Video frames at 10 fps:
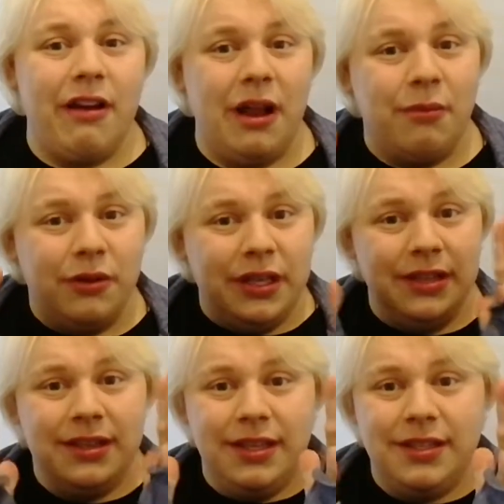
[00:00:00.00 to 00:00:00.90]
I wanted
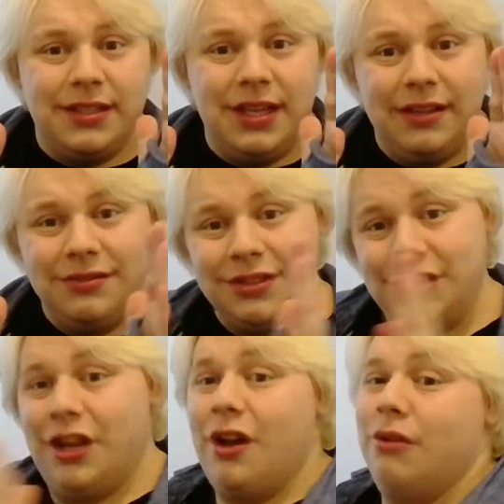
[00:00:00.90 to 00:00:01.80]
this channel to
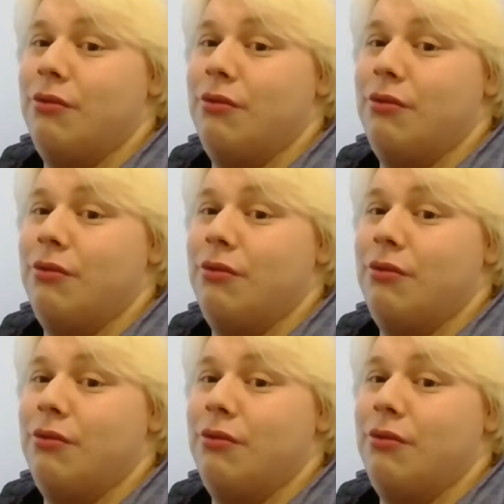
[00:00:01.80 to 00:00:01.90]
go.